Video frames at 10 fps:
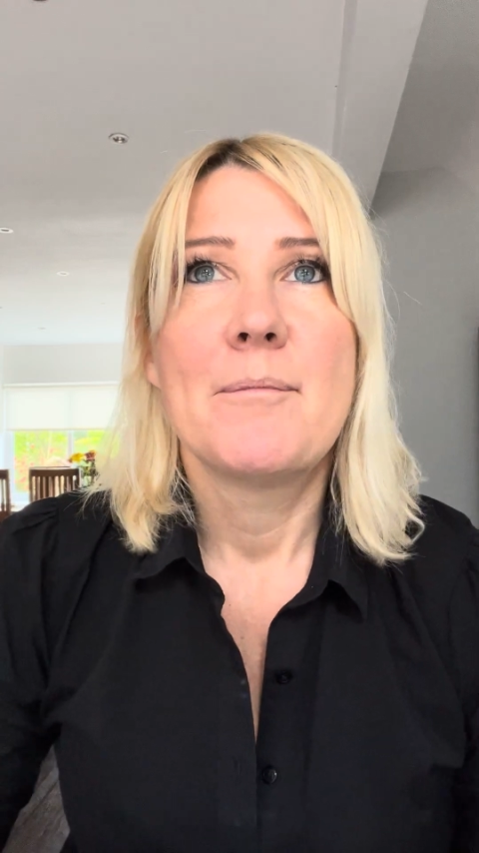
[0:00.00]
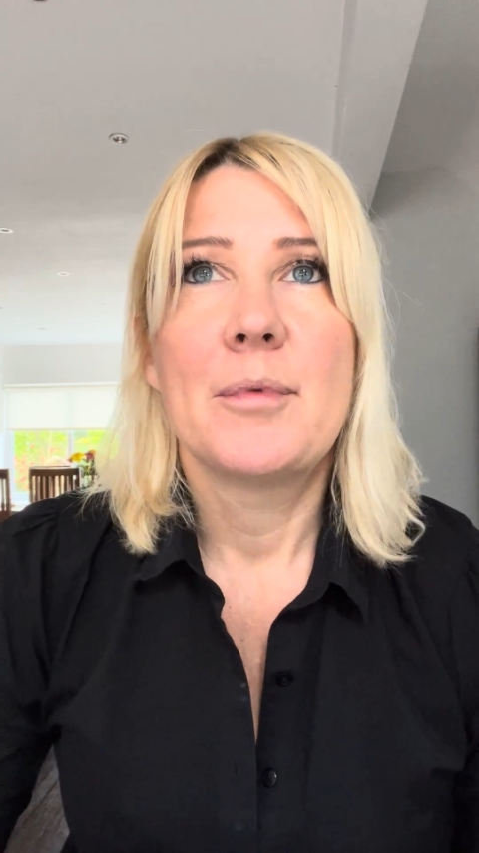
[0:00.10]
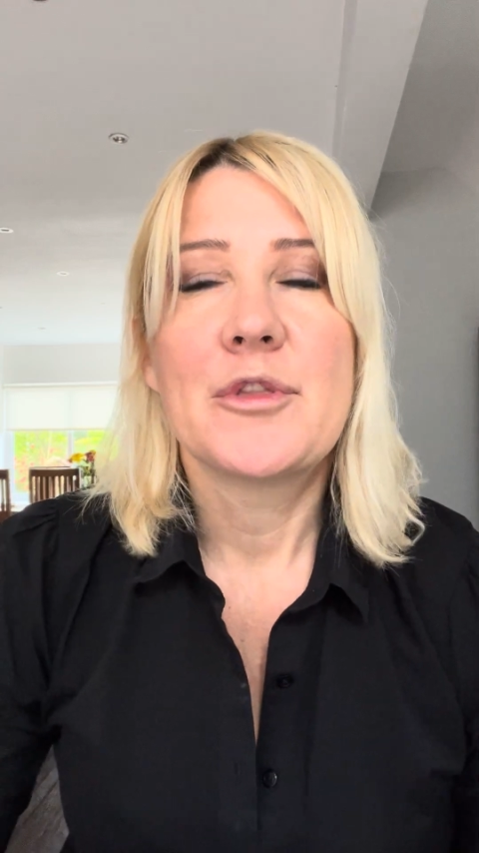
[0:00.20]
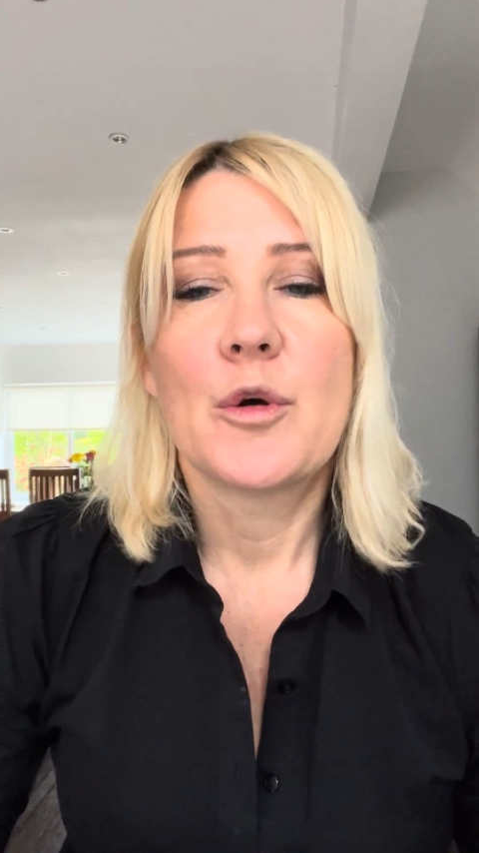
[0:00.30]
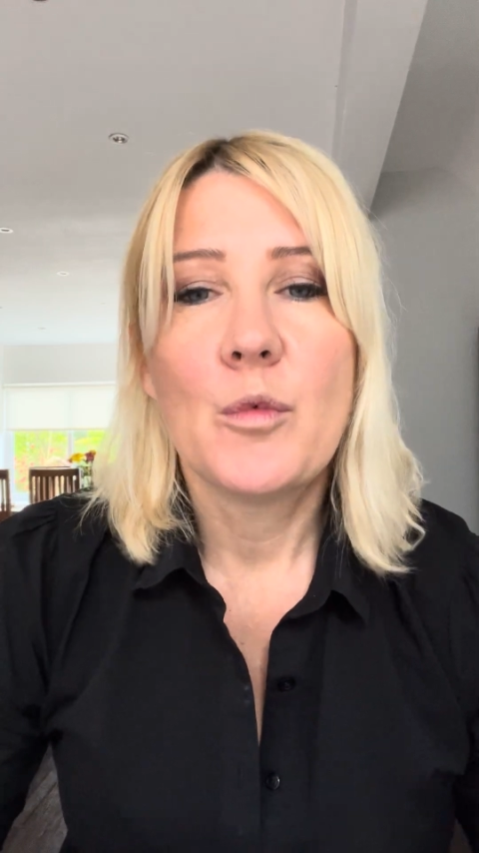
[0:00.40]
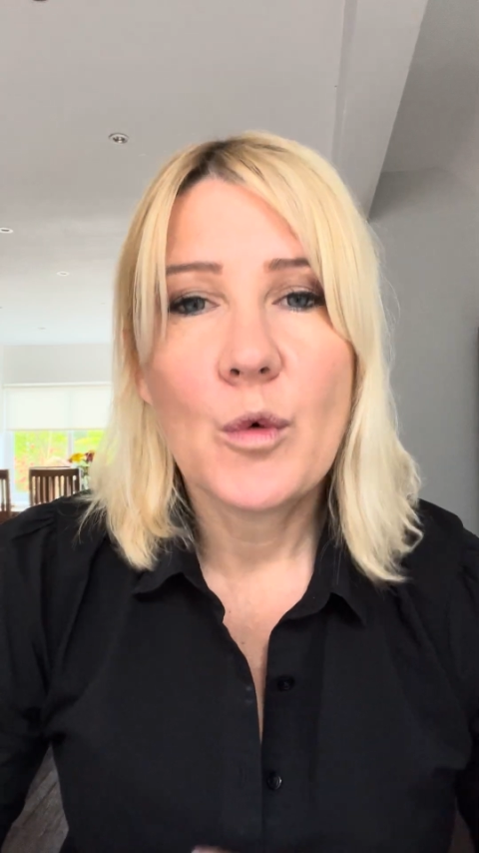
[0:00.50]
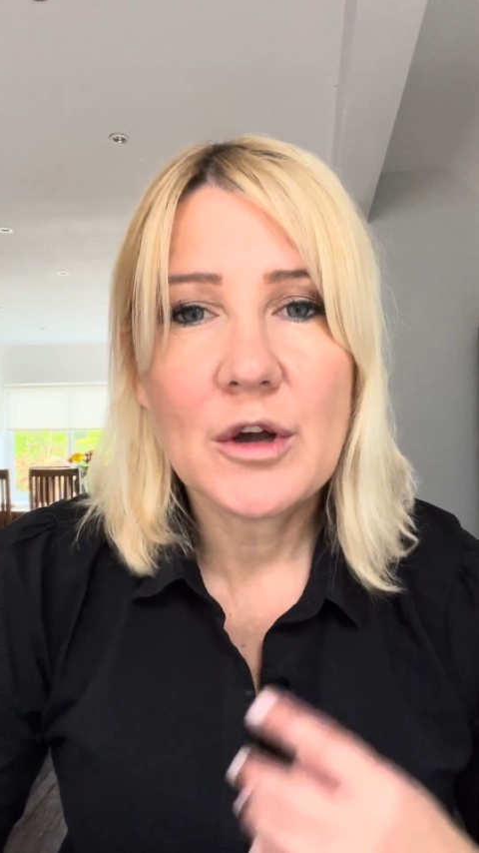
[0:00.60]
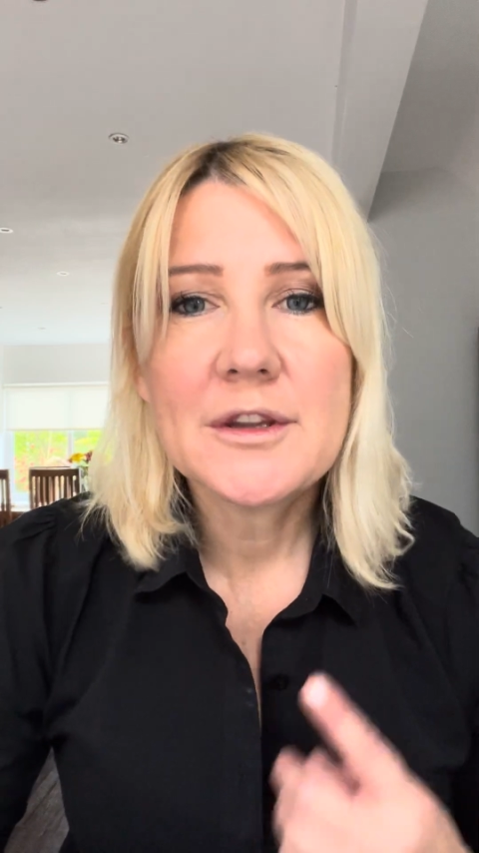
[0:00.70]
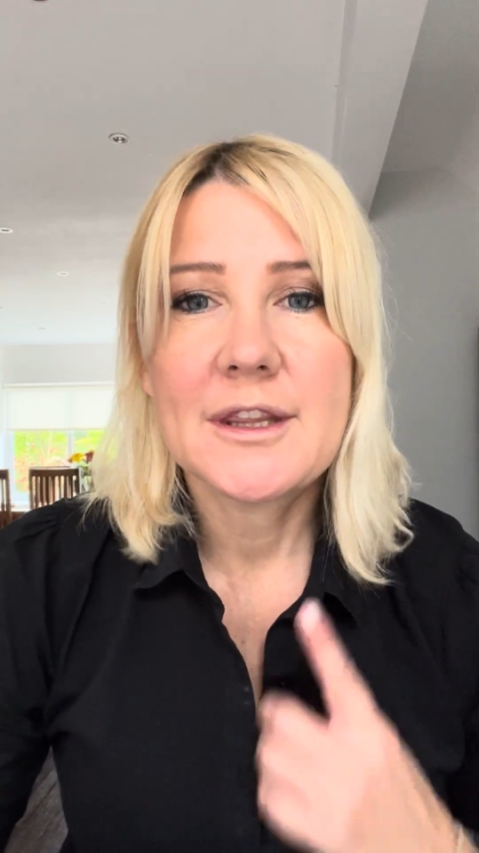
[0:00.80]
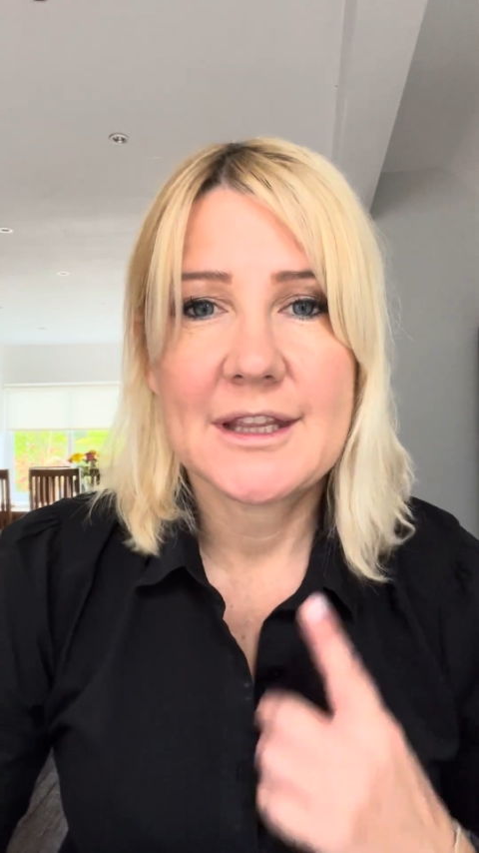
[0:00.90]
But the
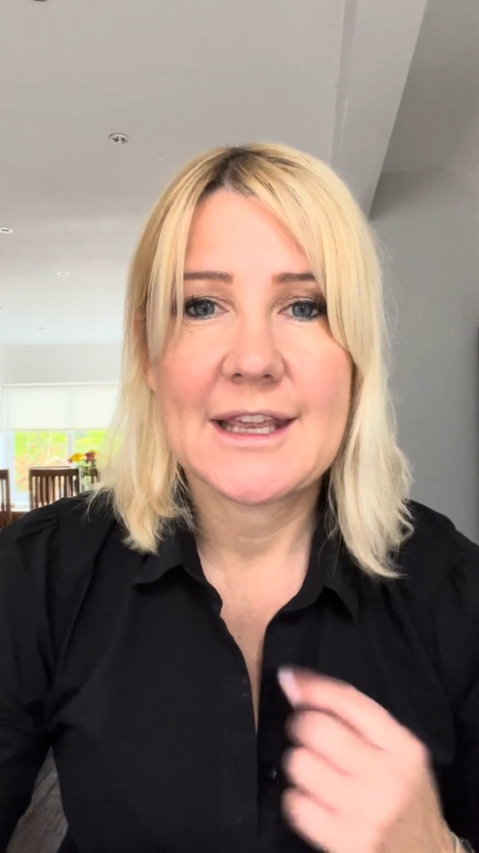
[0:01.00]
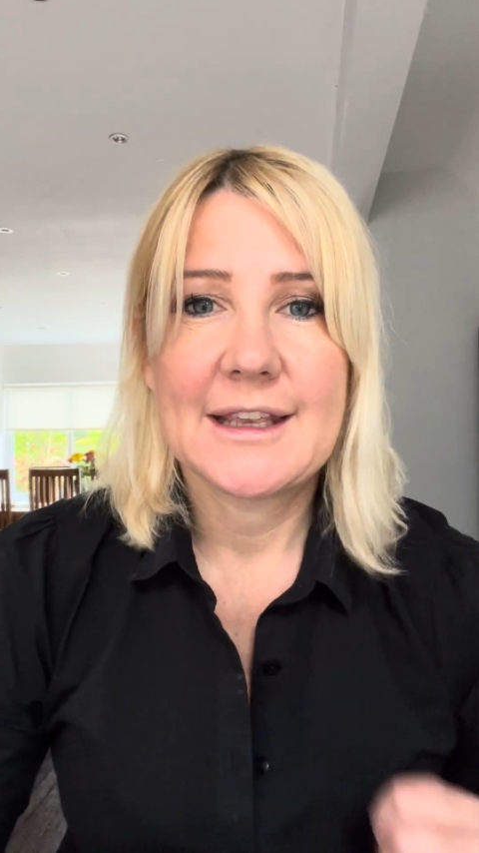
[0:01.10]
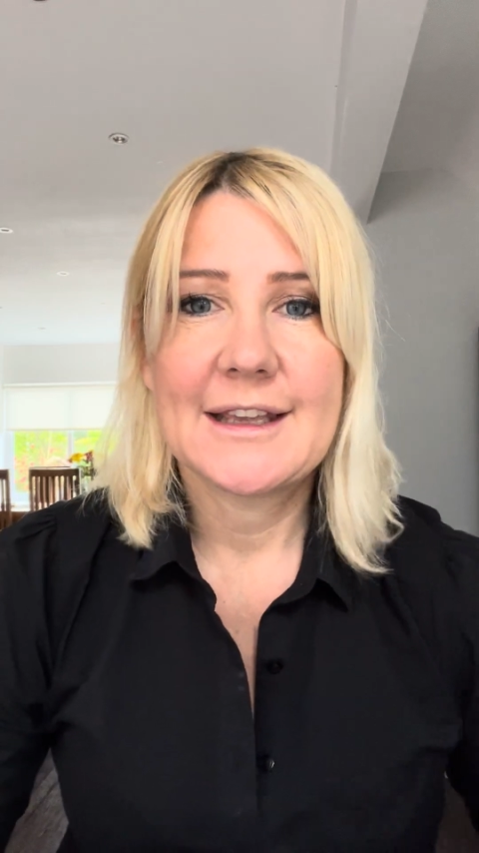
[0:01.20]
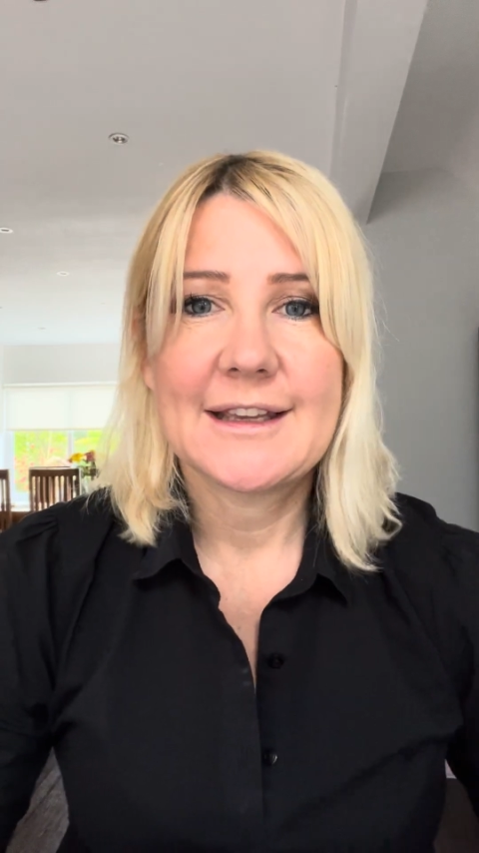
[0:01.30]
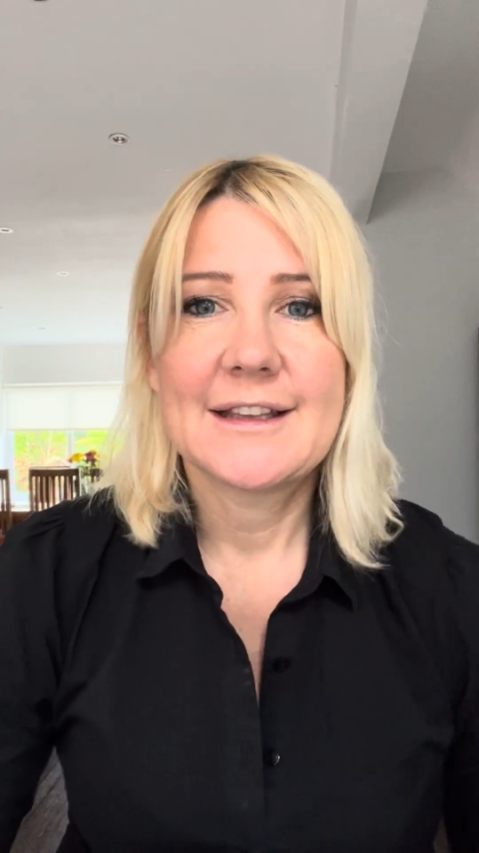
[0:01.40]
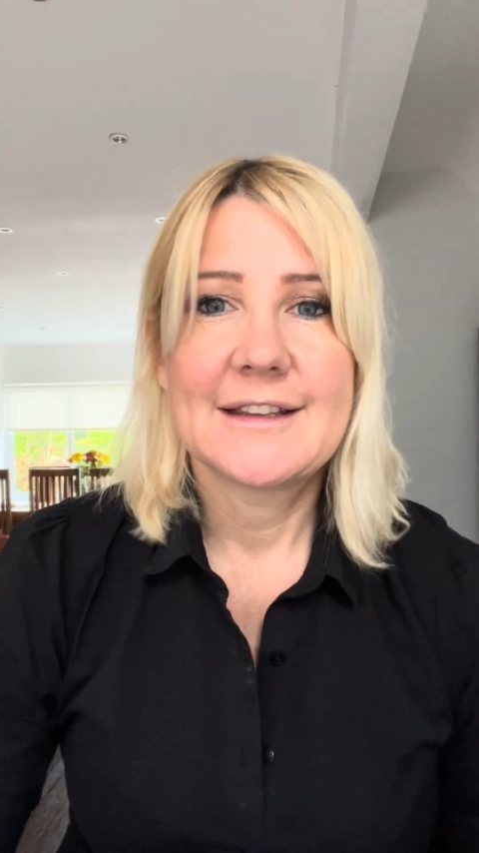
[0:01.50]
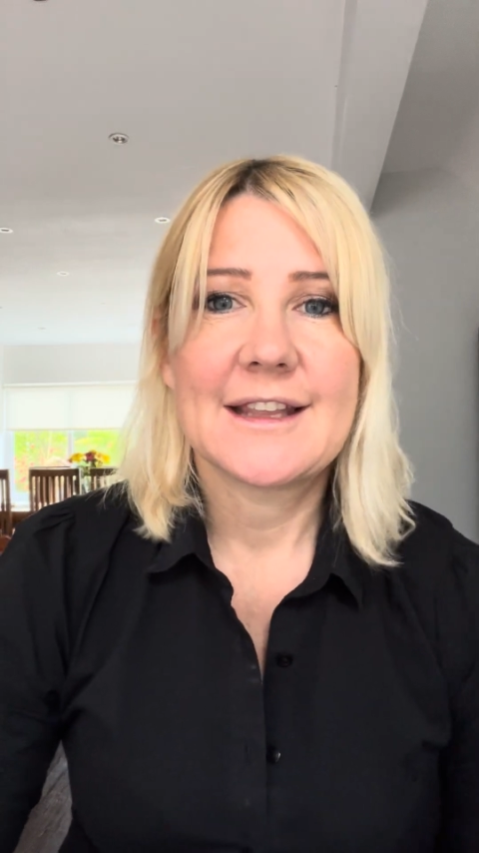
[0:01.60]
one thing